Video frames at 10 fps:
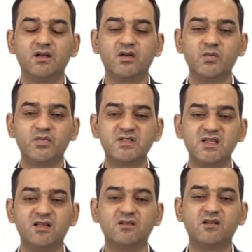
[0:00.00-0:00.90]

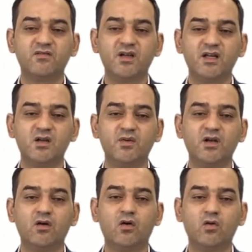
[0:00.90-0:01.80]
represent the
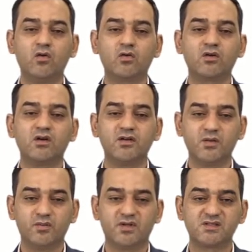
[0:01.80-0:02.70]
variable or
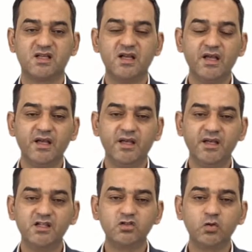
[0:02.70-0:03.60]
numbers.
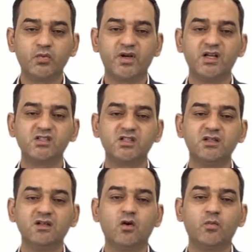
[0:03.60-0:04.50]
Each
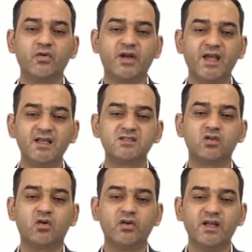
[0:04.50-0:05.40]
operation operates
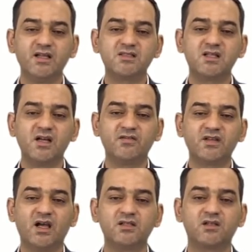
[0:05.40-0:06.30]
on its left
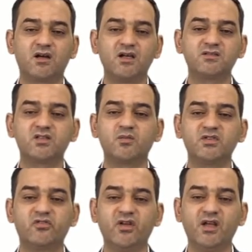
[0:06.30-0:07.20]
and right
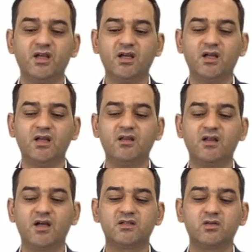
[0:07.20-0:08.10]
subtree in
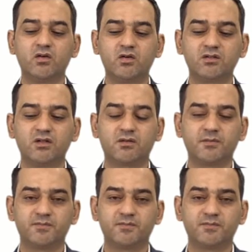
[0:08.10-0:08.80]
that order.